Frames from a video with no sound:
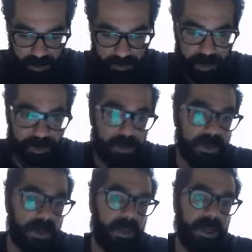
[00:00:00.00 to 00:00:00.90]
Her father
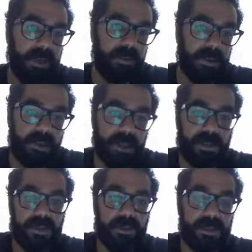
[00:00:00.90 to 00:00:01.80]
would come back every 2
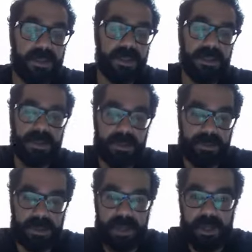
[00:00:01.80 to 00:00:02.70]
years from his business
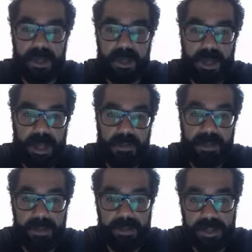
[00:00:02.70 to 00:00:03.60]
trips, have
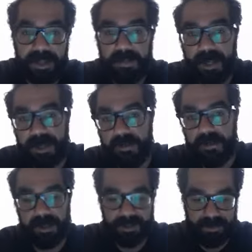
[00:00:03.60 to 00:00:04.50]
another kid to make up
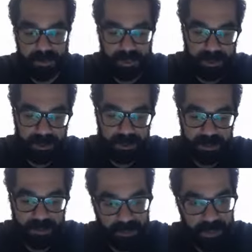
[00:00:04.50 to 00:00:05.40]
for his infidelities.
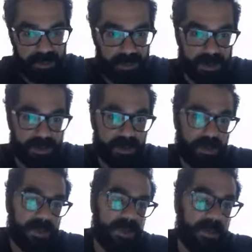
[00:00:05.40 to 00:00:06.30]
It is what the
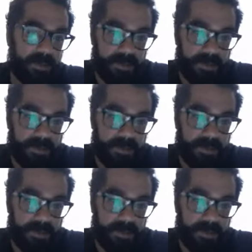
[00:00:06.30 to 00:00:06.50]
stories go.